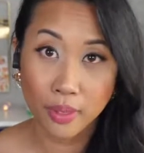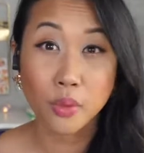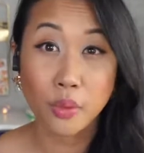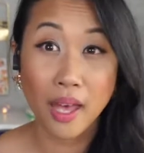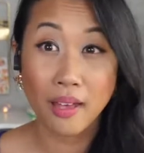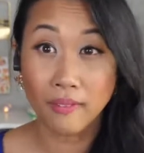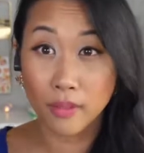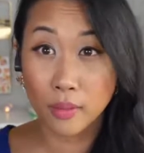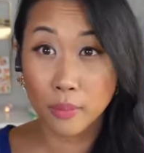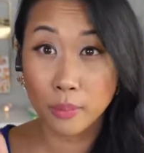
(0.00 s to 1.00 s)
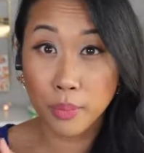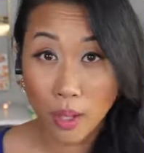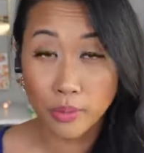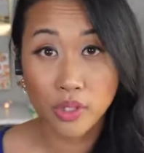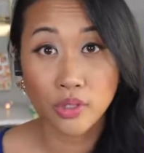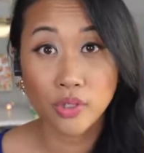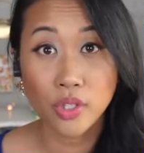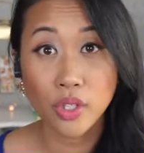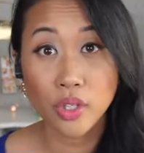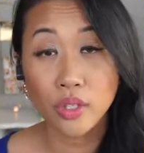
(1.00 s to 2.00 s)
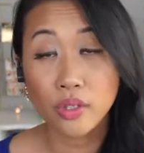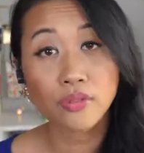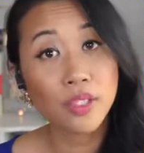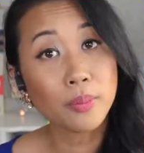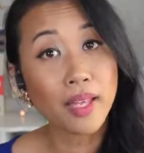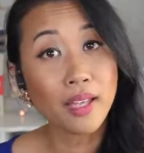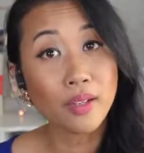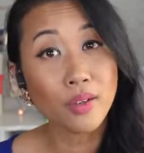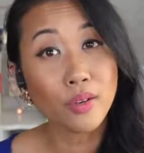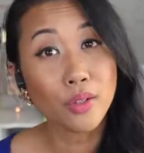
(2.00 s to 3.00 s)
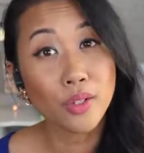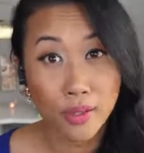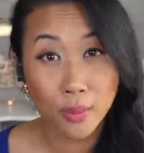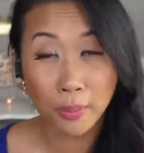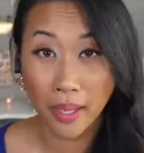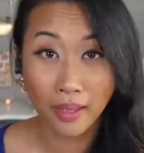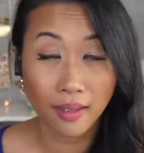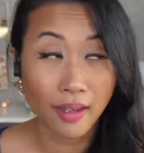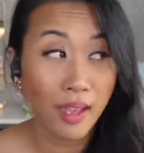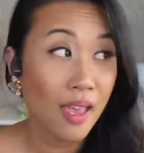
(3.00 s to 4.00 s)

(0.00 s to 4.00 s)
You have both options. You could use the free plan or you could use the paid.